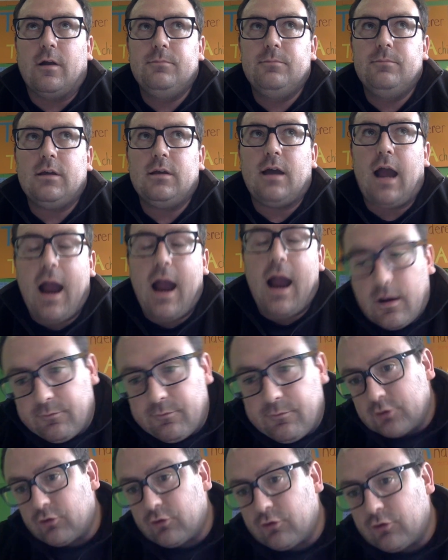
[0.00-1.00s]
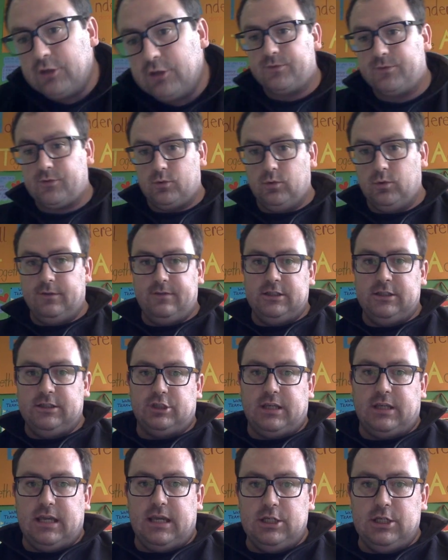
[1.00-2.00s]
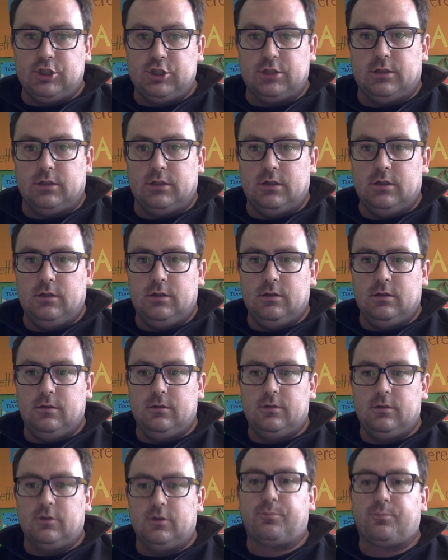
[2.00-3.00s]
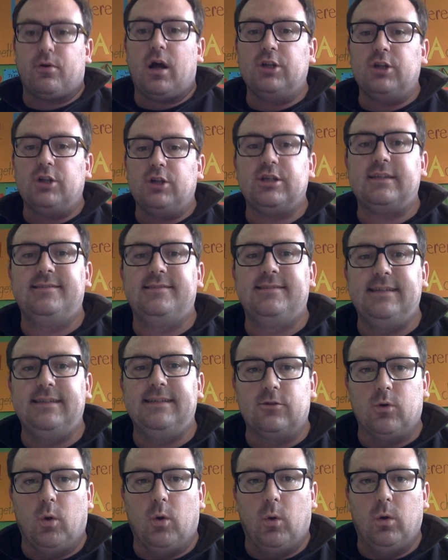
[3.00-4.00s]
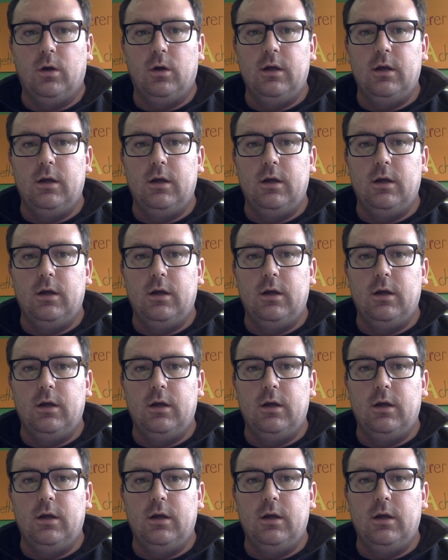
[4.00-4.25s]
the Harvard Graduate School of Education, there's Project Zero.